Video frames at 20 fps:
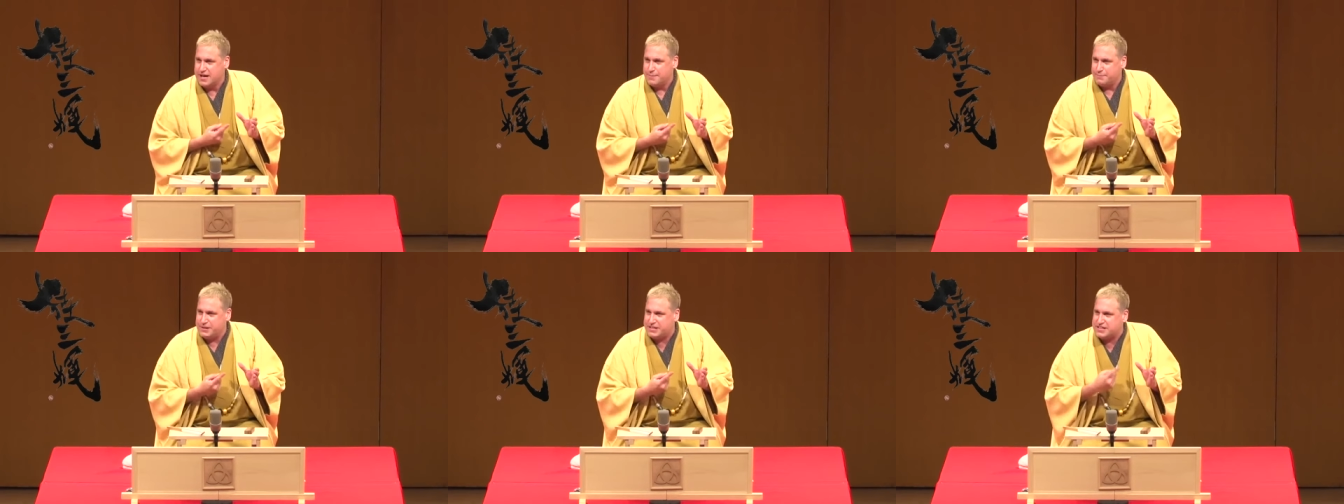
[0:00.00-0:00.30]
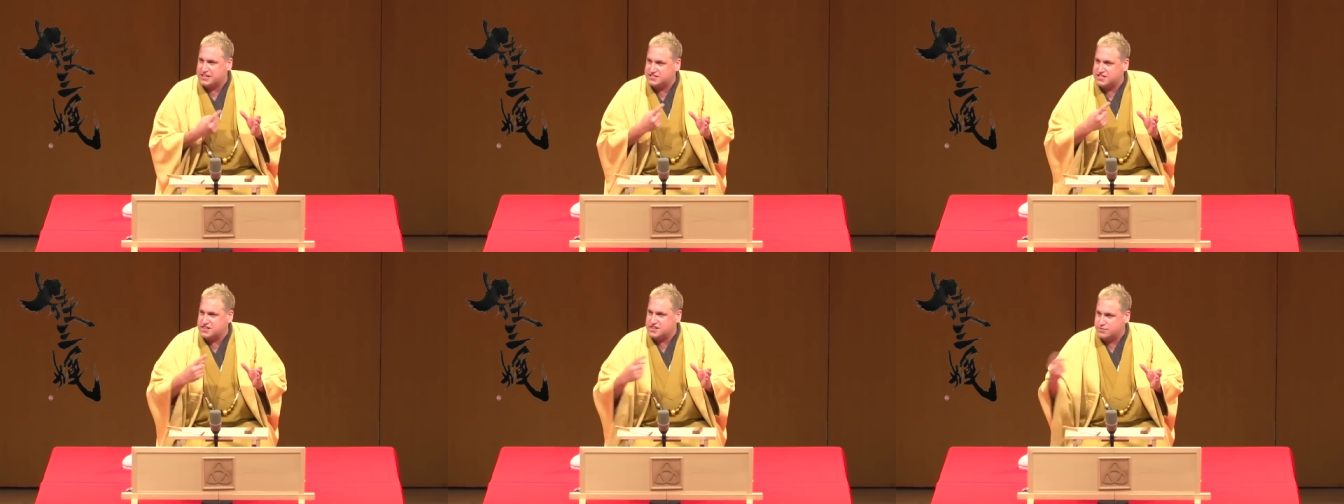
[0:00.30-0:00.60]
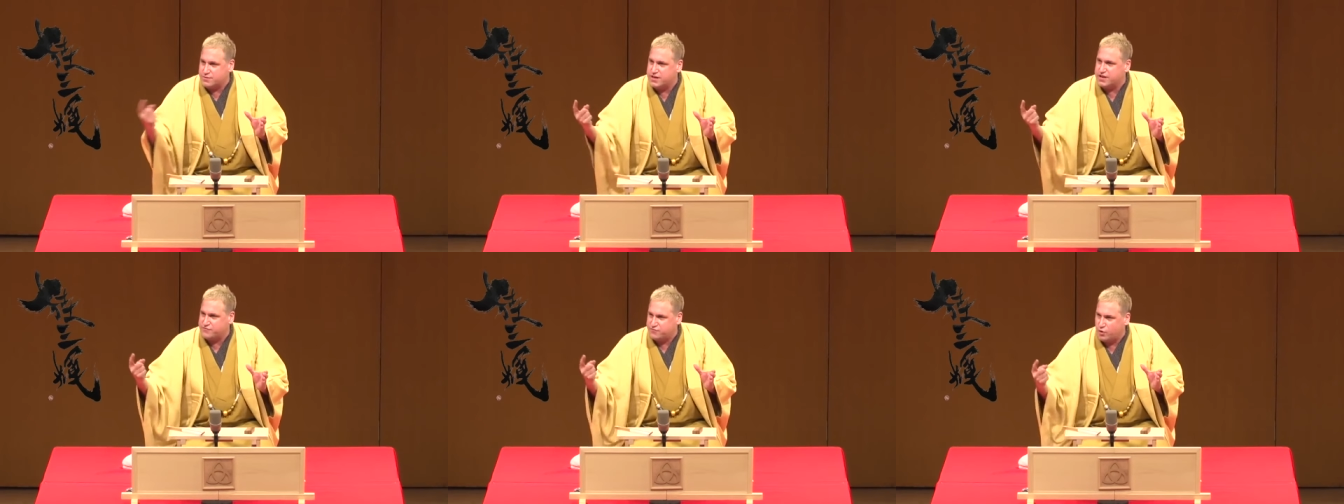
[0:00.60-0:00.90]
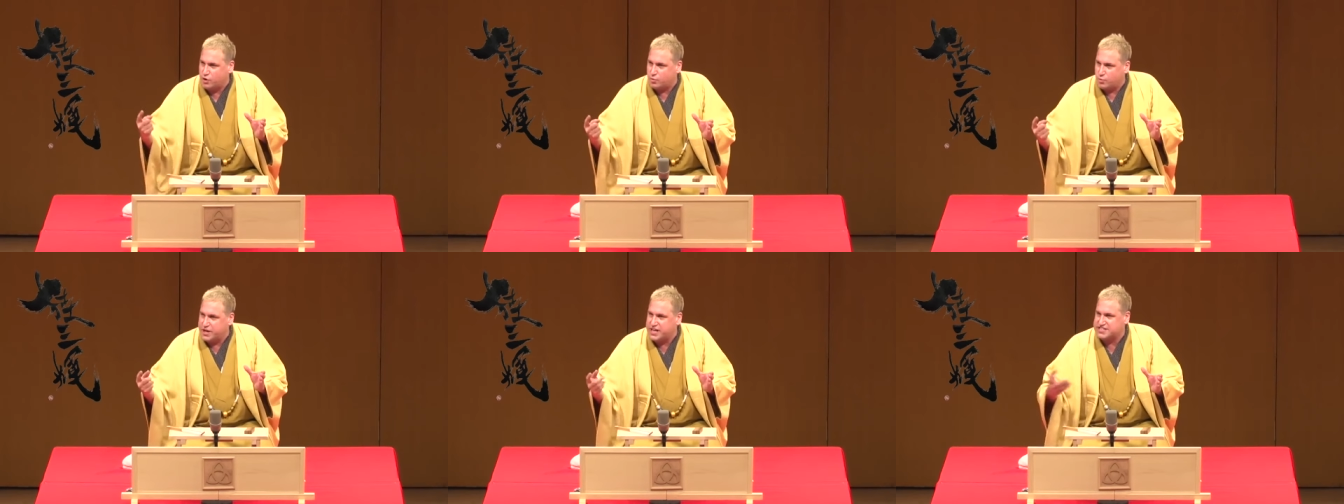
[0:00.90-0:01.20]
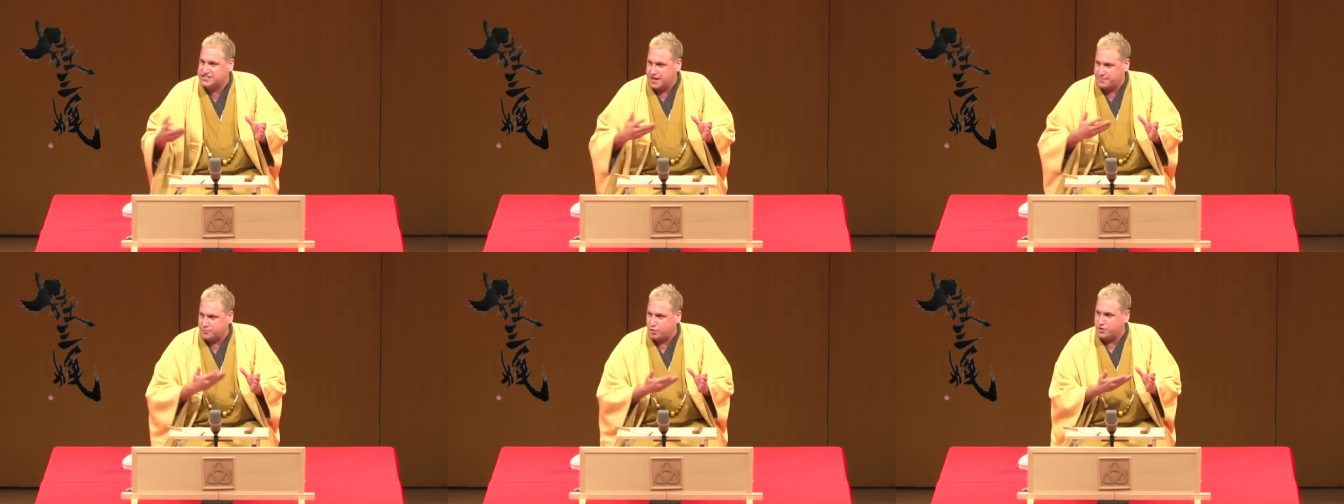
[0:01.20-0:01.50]
Because in three or four
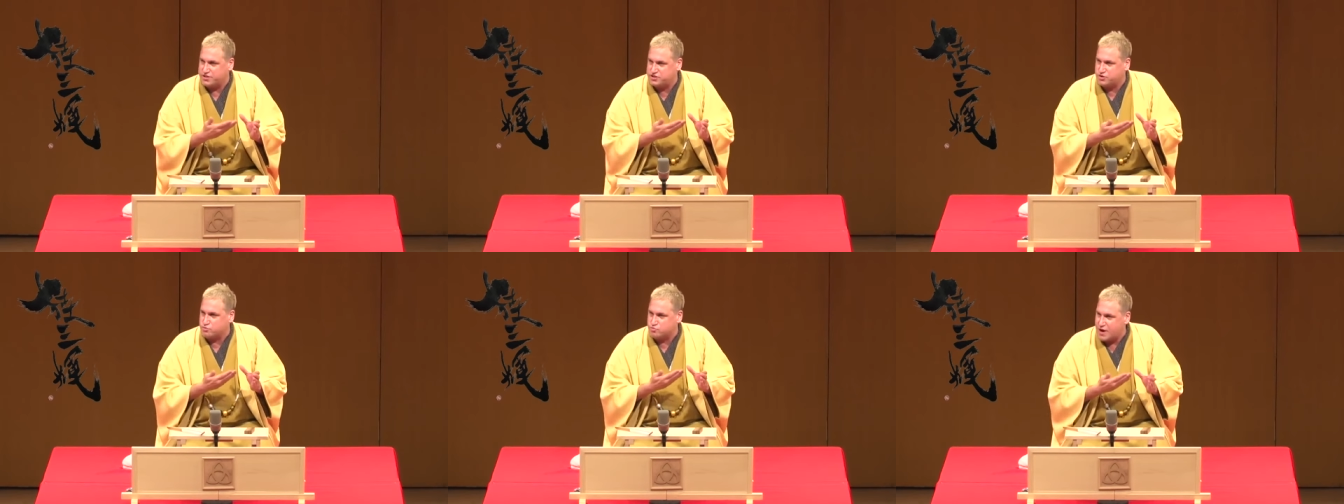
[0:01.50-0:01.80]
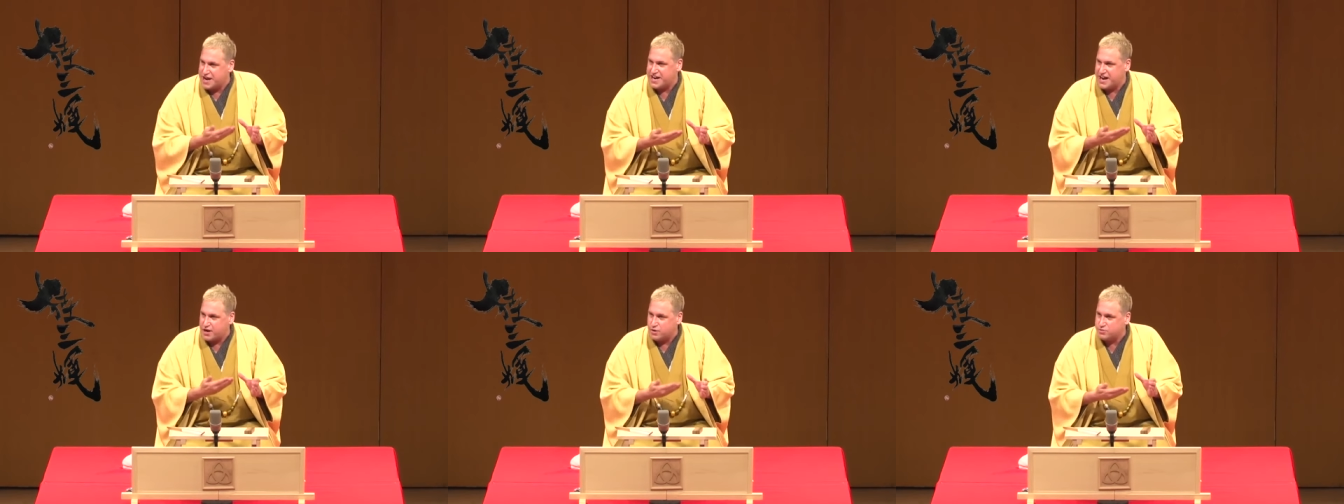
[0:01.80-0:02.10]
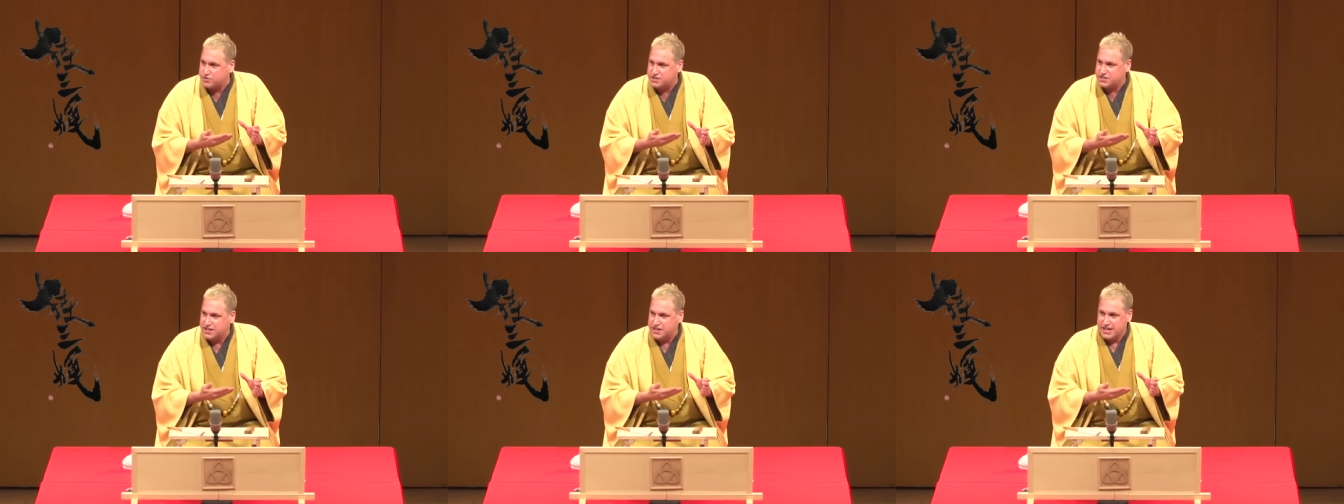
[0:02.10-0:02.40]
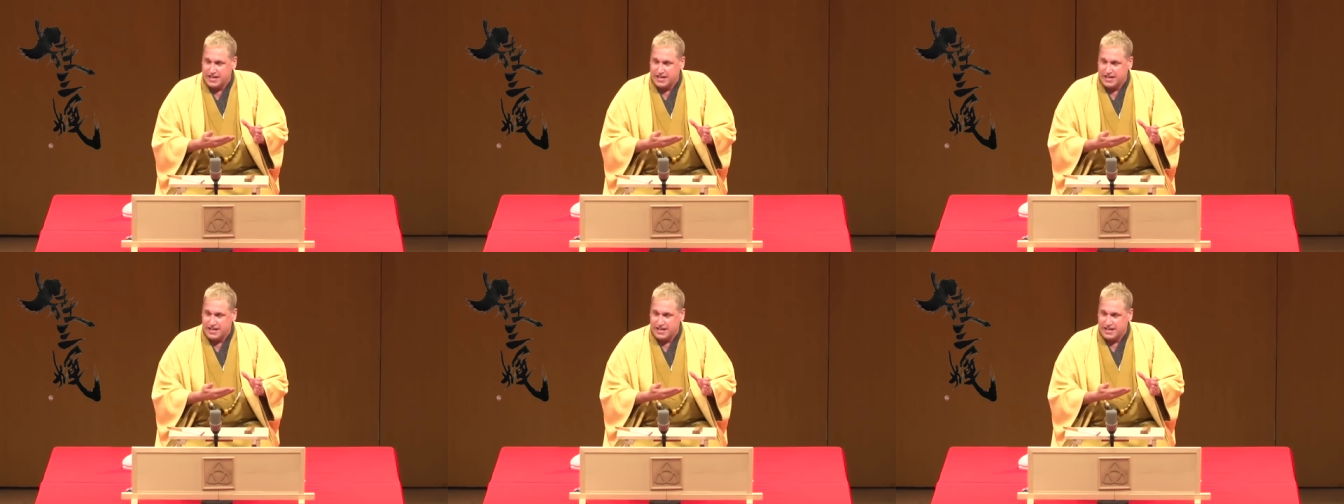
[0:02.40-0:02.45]
weeks, I'm going to run out